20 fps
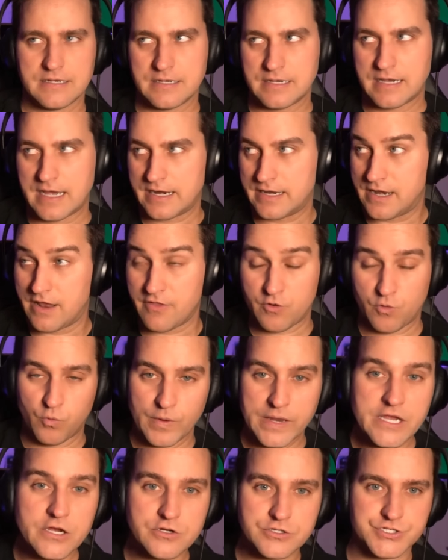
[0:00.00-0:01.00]
Got another
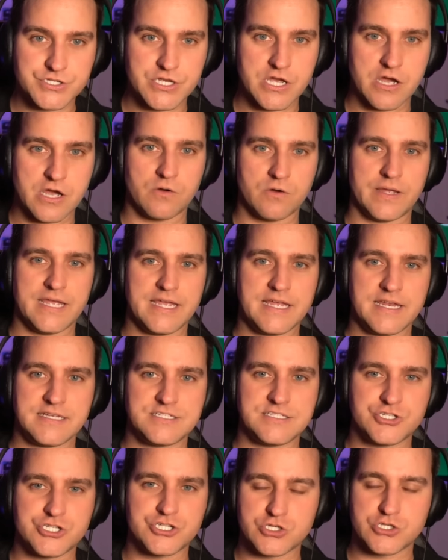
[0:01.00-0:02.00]
week or so. It is
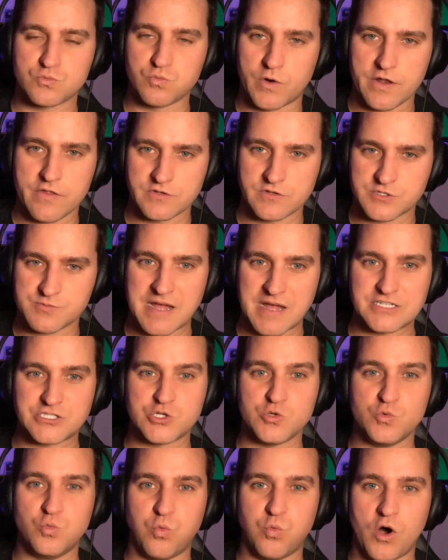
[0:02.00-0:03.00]
just one of those spots
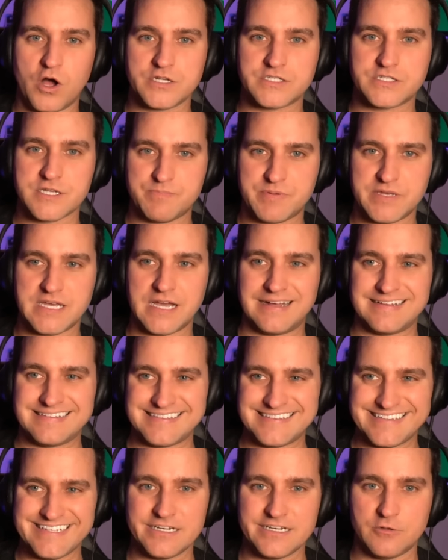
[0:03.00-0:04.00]
you want to be a
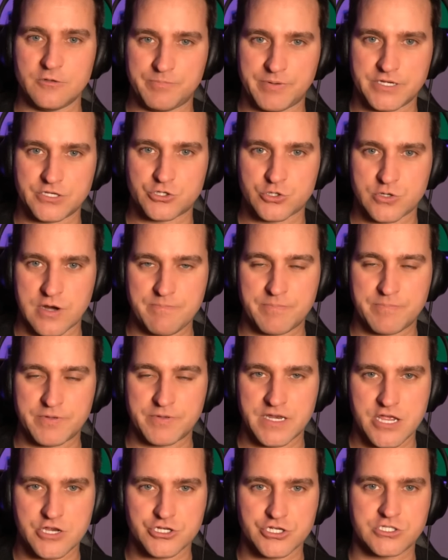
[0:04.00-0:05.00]
little bit
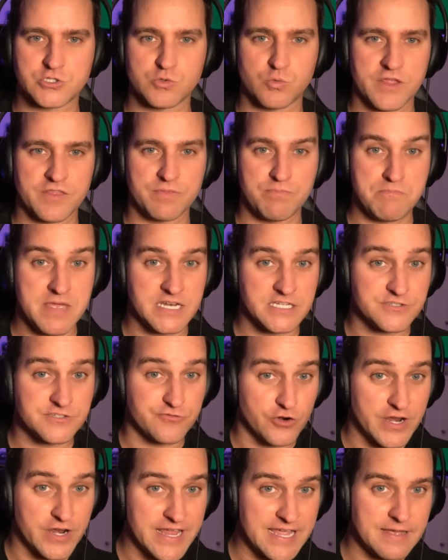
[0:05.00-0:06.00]
trepidatious with minutes
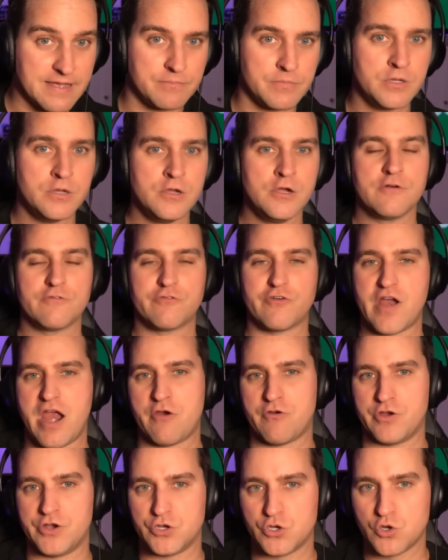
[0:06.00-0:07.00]
for him, for
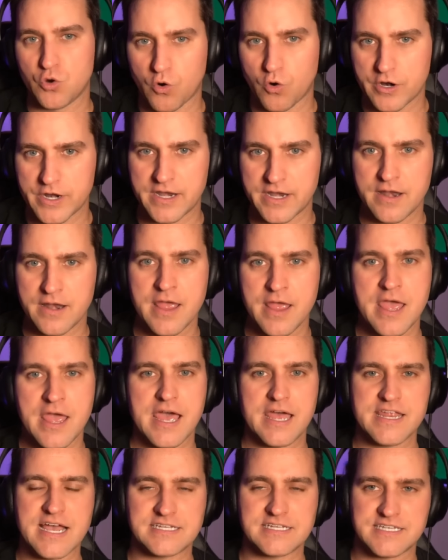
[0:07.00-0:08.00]
Aaron Gordon.
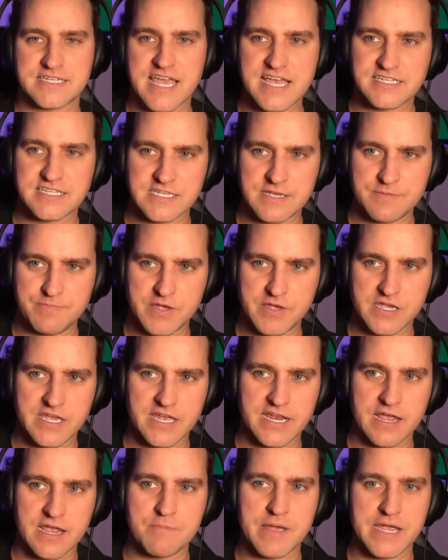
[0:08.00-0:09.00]
And yes, KCP
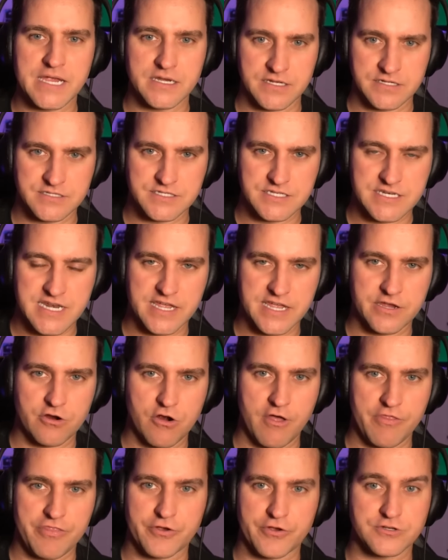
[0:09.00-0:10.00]
getting a maintenance day here
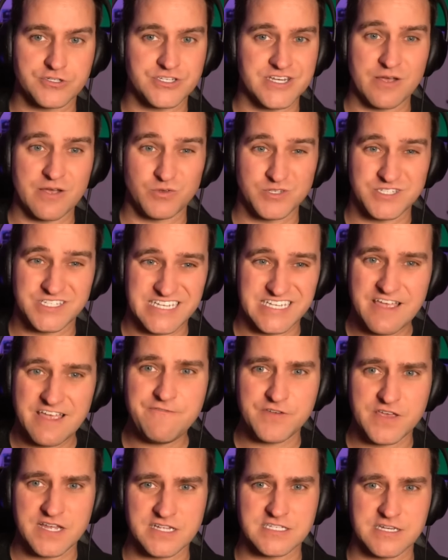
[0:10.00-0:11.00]
on Thursday. We'll see if
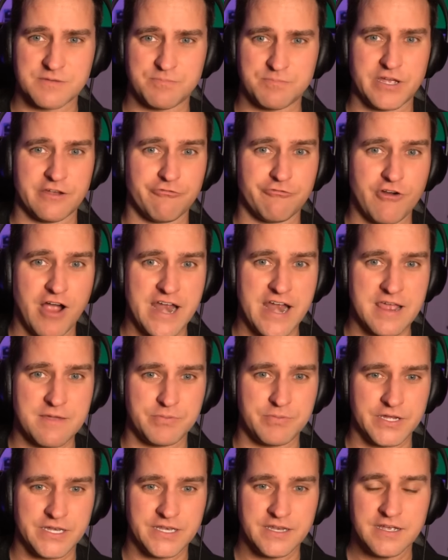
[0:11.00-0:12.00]
he ends up playing Friday,
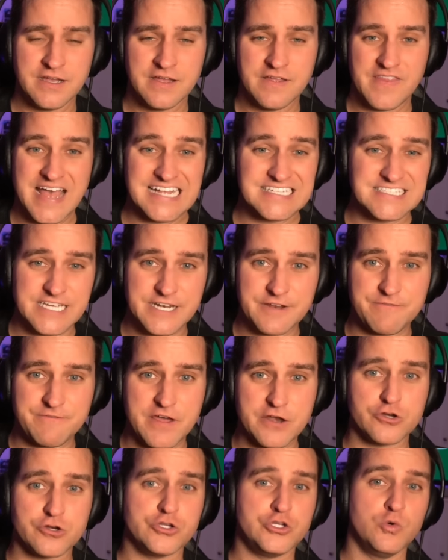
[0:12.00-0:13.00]
but that's a
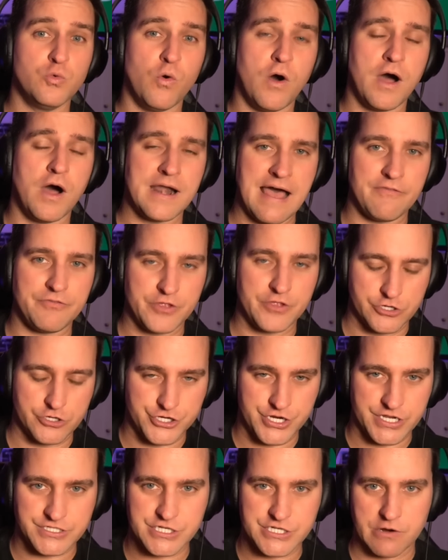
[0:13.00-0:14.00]
defender you want out there
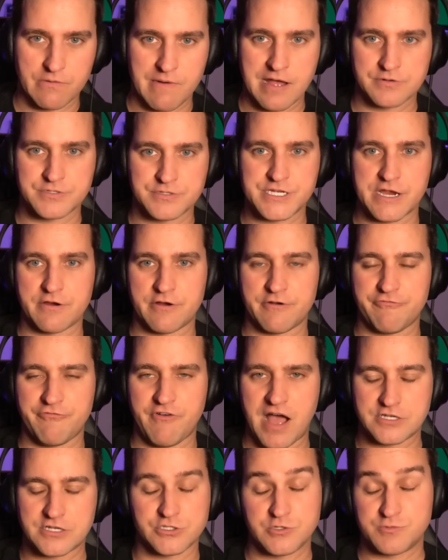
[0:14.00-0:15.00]
chasing around De'Aaron
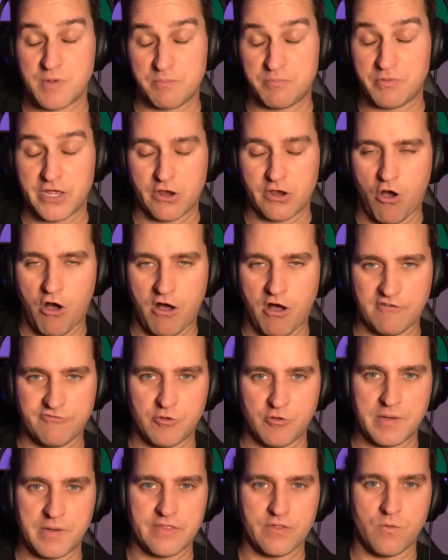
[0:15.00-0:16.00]
Fox, who's been playing awful,
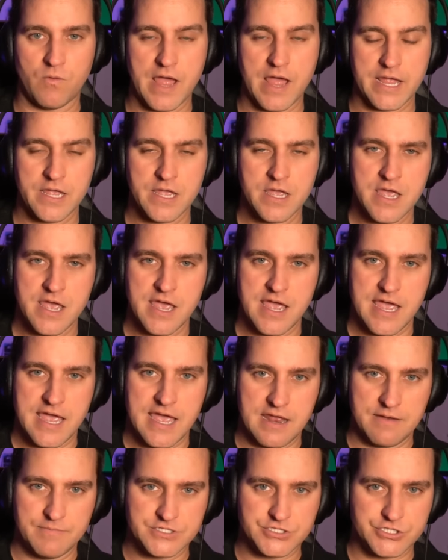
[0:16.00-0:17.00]
by the way,
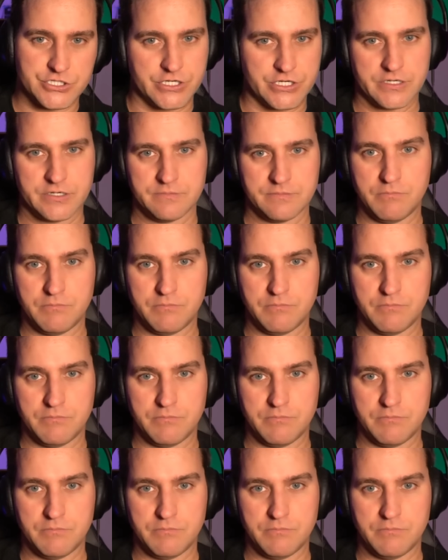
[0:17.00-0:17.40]
and Mr.